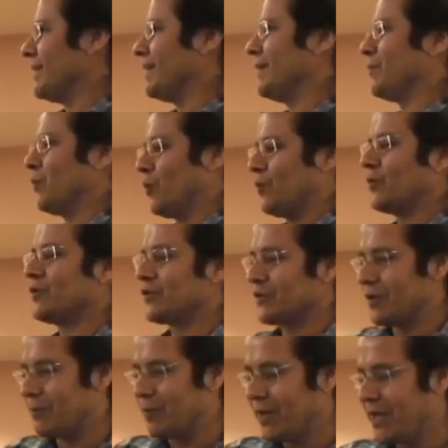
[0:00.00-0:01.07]
And then, well, we're just
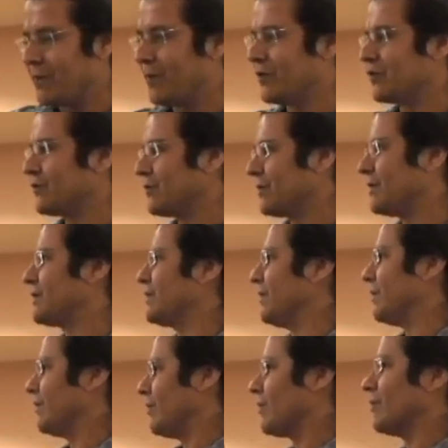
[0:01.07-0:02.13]
going to plant a bunch of trees and
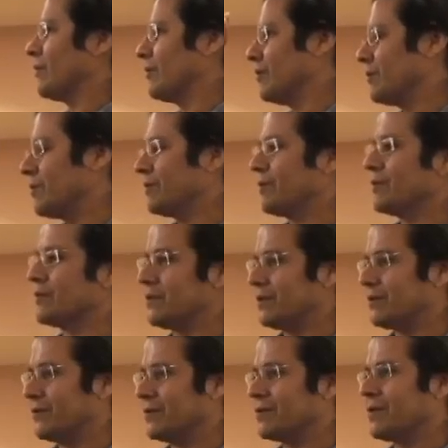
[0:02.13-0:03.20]
it'll all grow. You won't notice a
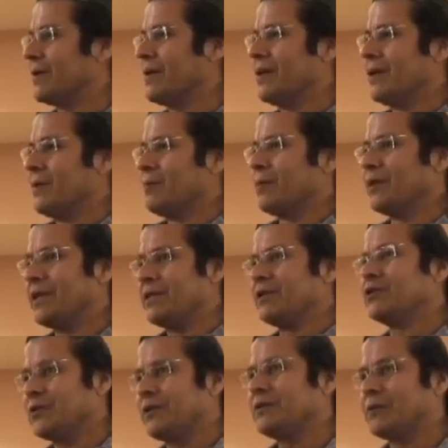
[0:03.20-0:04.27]
difference. But then the
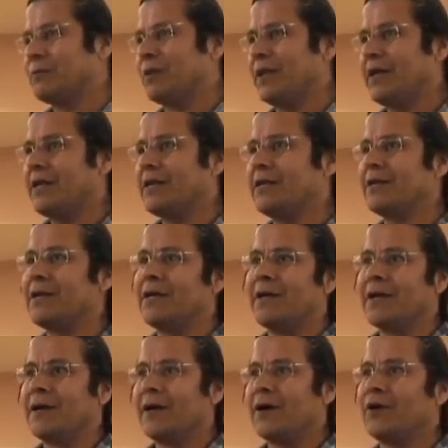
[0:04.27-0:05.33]
trees they're planting
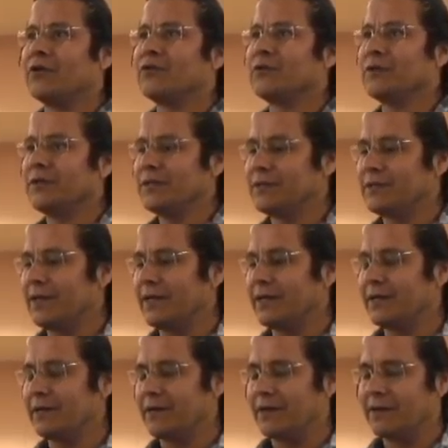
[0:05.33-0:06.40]
are trees
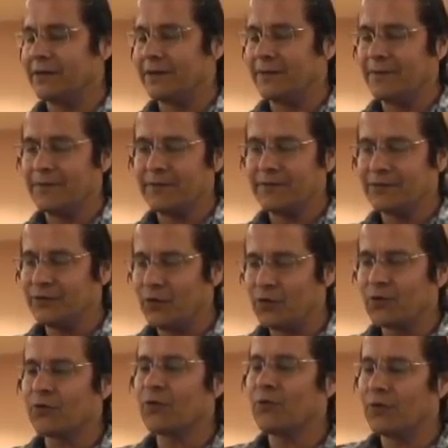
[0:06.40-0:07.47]
that
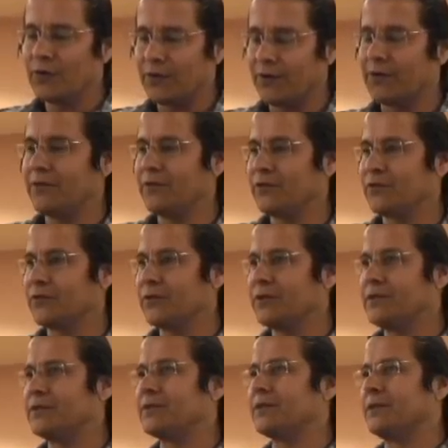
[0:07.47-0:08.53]
don't grow with other
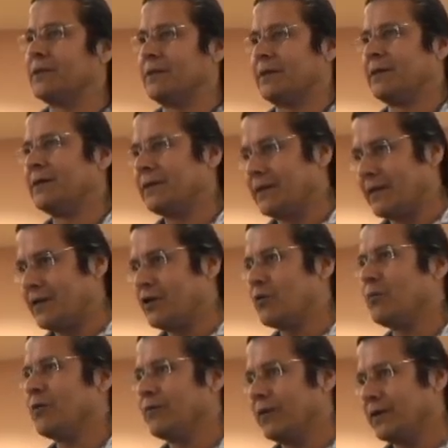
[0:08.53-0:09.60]
trees that
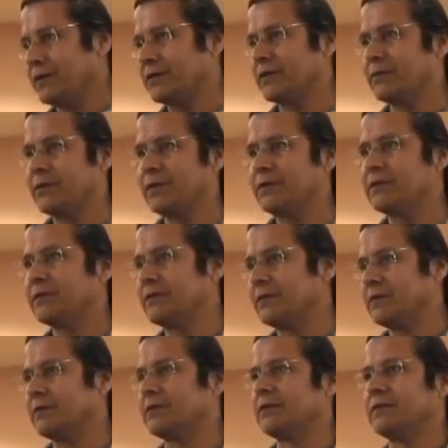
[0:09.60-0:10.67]
help prevent some of these
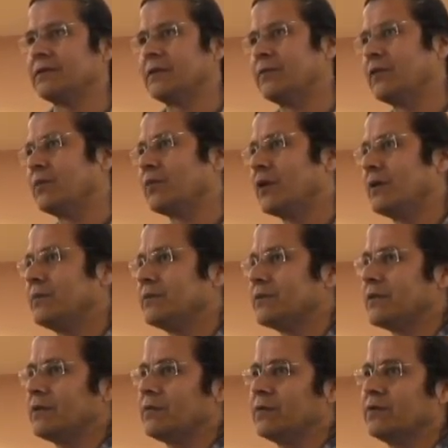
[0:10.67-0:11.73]
diseases and some of the
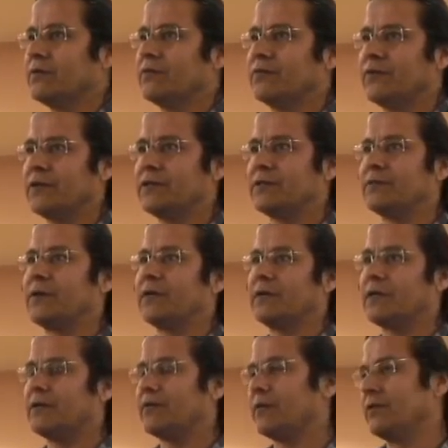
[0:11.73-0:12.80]
problems that we're facing right
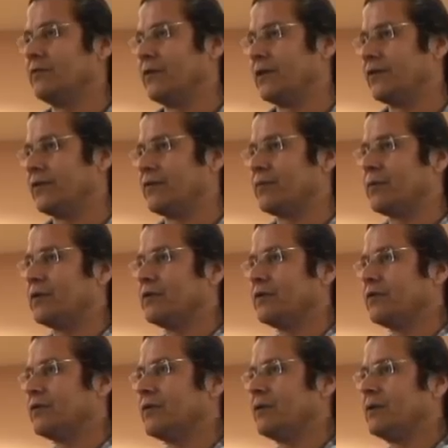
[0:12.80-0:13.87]
now with invasive species.